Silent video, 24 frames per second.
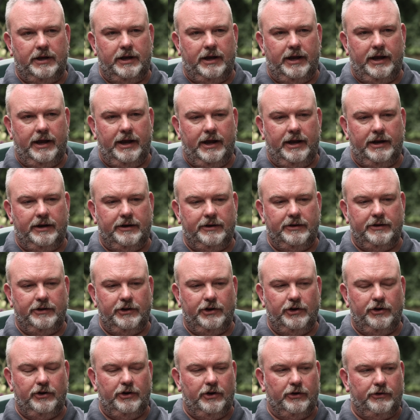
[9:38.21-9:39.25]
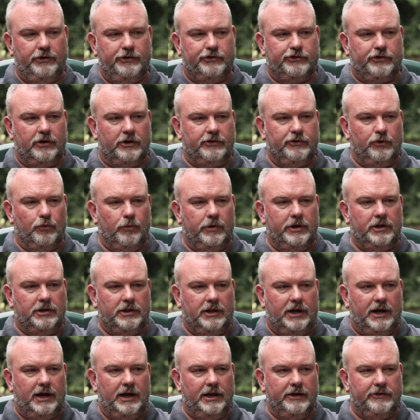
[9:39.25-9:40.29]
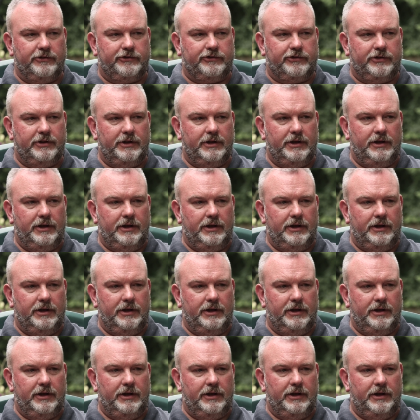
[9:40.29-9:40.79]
And you start to realize